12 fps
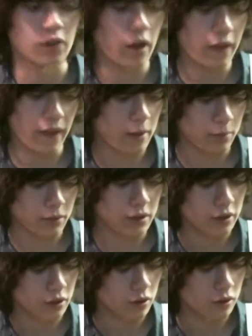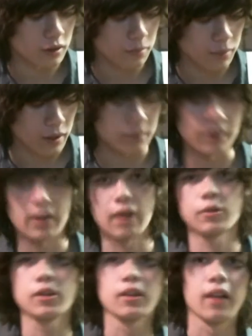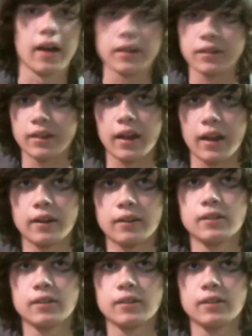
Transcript: Not that particularly, but I mean, I realized that,